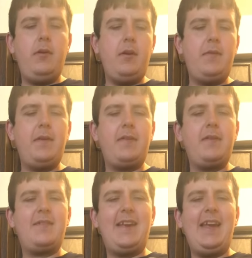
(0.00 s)
I think
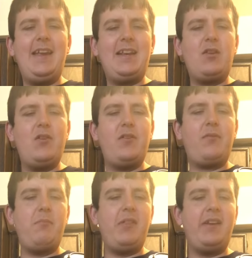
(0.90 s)
this can
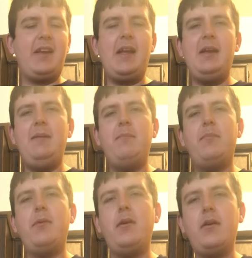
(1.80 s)
cost me like
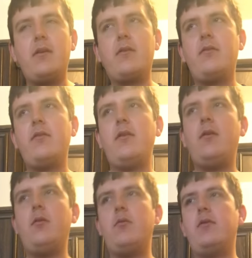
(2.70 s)
$8.
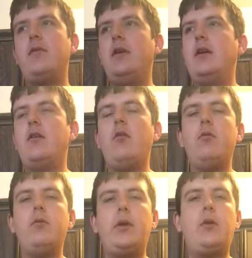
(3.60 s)
I was like,
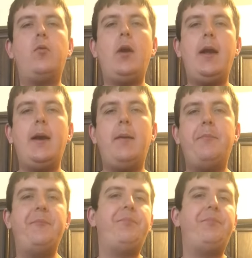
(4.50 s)
holy crap.